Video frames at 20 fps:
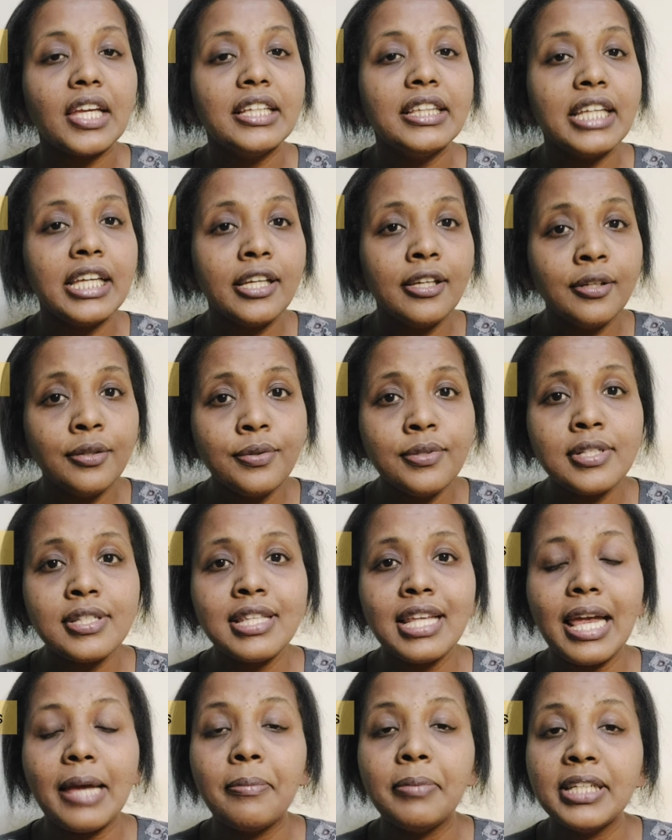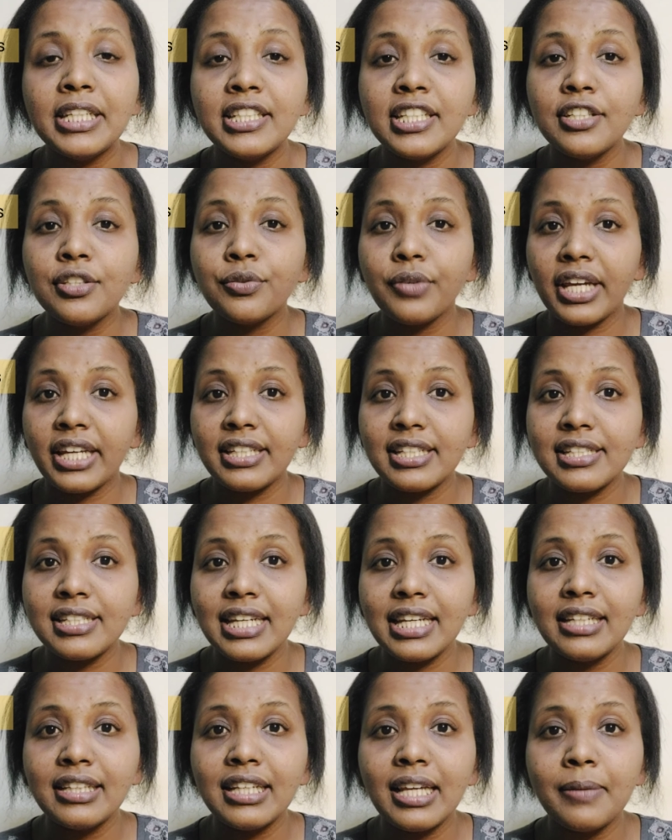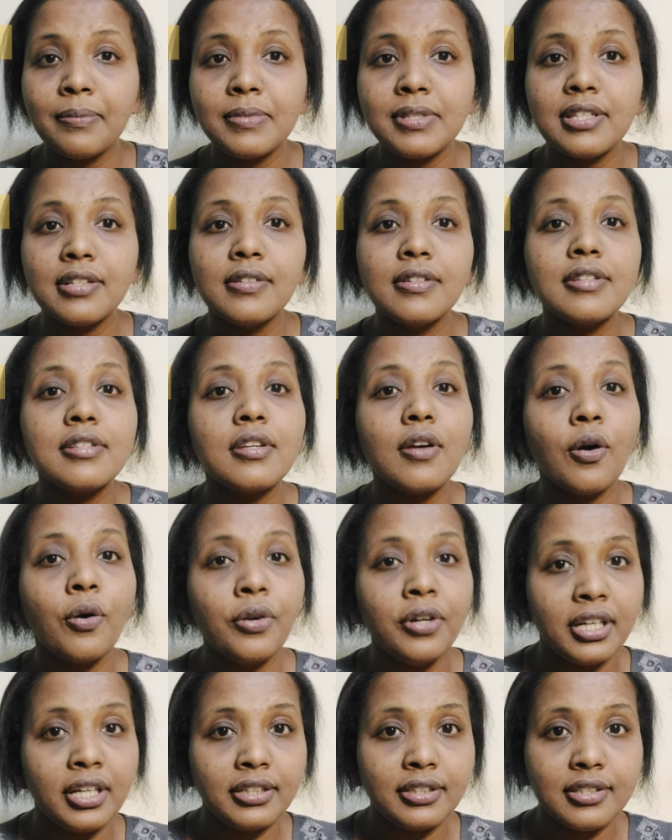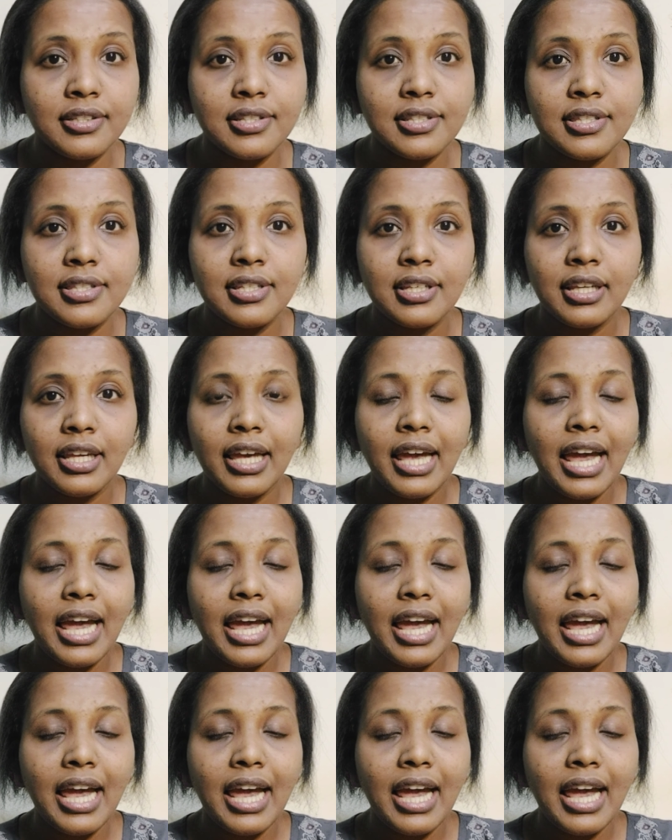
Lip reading: they lose the ability to entertain themselves or others.